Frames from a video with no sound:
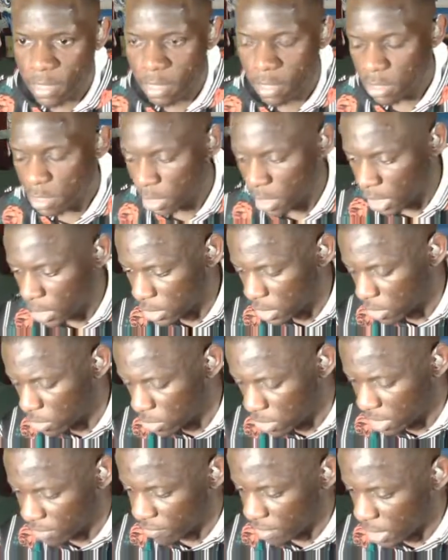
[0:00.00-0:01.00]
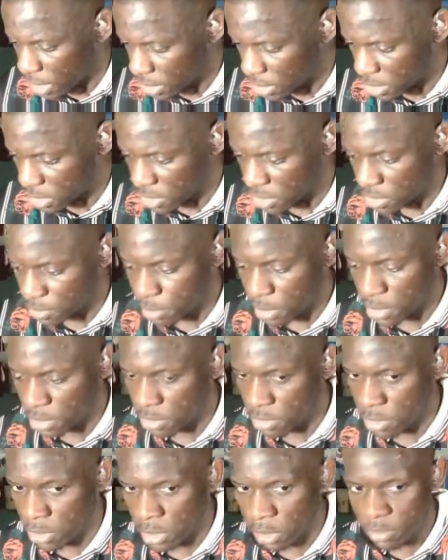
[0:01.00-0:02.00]
Yeah, I doubt they have access, but
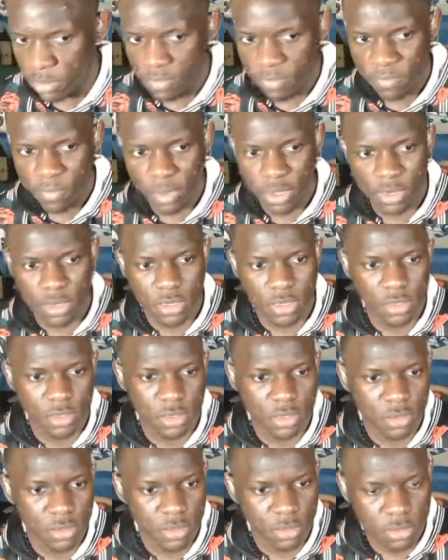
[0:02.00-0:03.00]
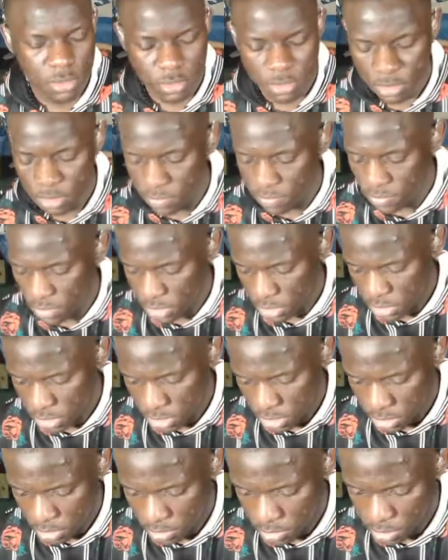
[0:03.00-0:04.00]
let me find this fucking
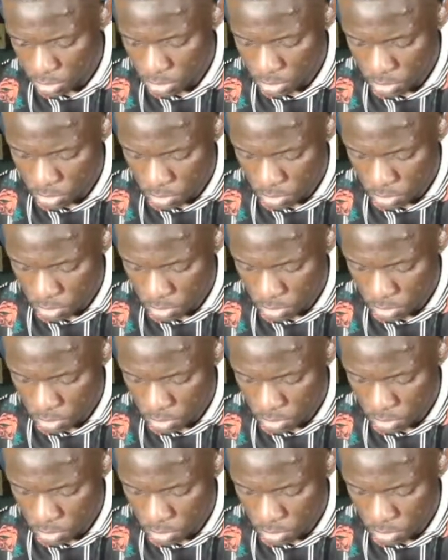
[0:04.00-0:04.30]
shit, bro.